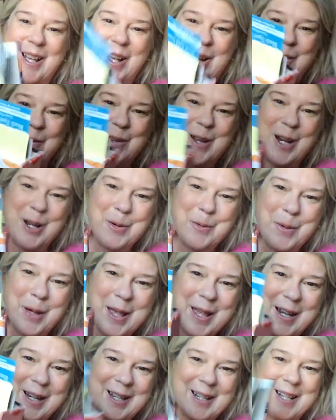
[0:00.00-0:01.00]
really
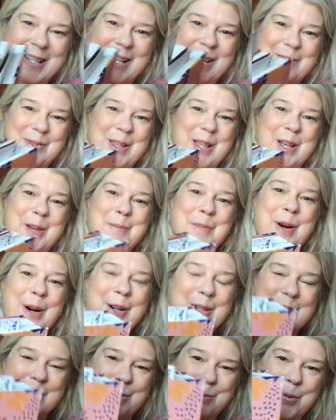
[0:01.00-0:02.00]
weirdly, I've
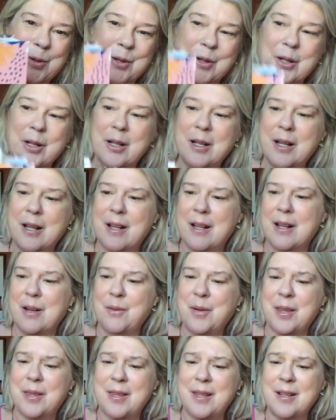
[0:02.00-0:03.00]
earmarked the book
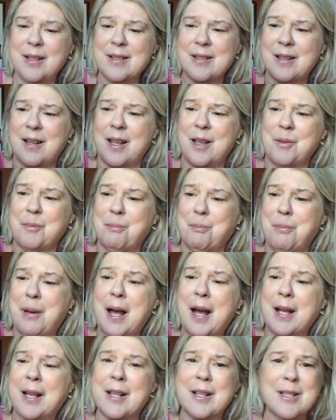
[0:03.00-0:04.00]
with things like
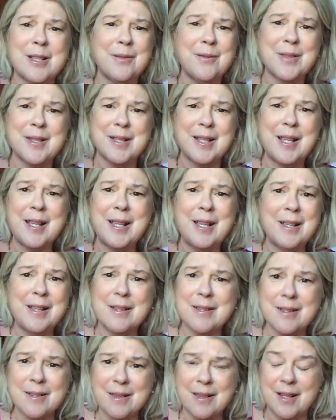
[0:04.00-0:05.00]
packets of
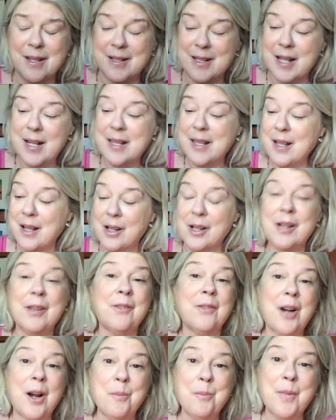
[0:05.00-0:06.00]
seeds and things. Anything I could
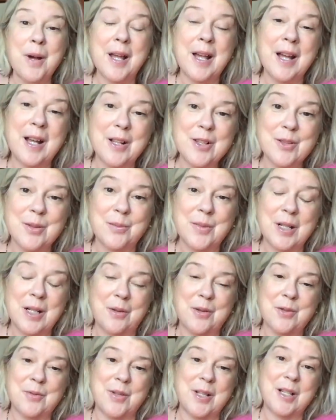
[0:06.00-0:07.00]
grab my hands on when I
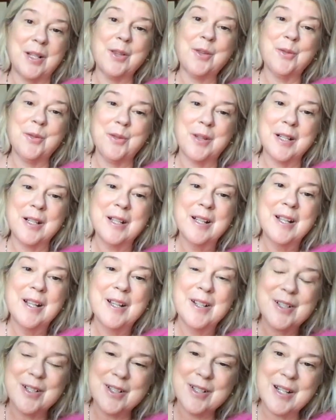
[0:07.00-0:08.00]
was reading through it
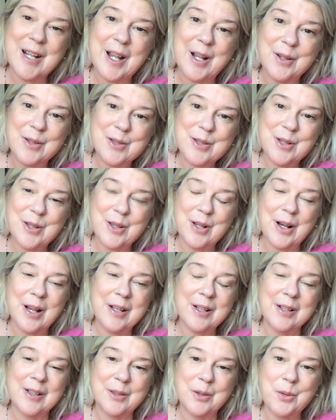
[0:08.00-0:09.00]
just now, so that I
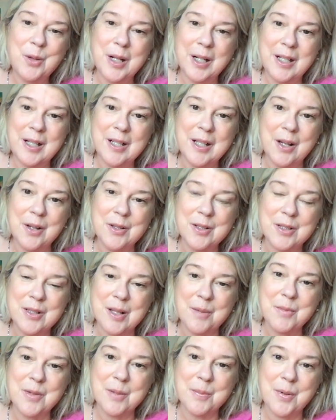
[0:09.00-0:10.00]
could quickly go to
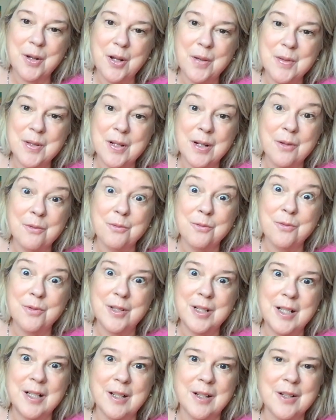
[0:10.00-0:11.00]
some of the poems that I'd
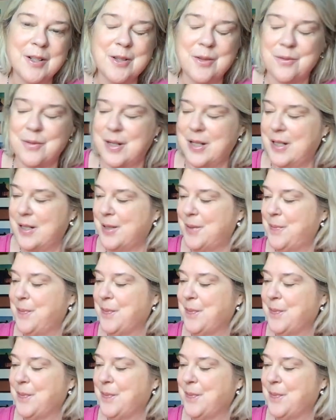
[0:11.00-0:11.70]
really like to read.